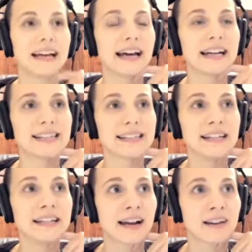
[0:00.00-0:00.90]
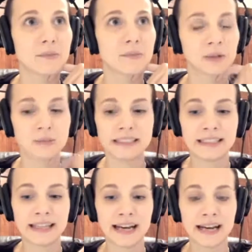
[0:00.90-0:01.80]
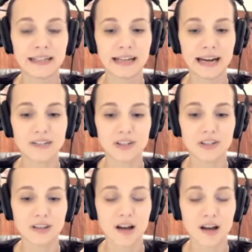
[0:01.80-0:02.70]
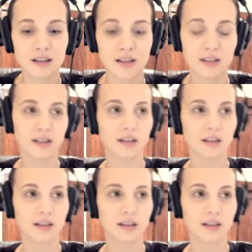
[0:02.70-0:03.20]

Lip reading: And seeing Natalie Portman in that, I just thought, like,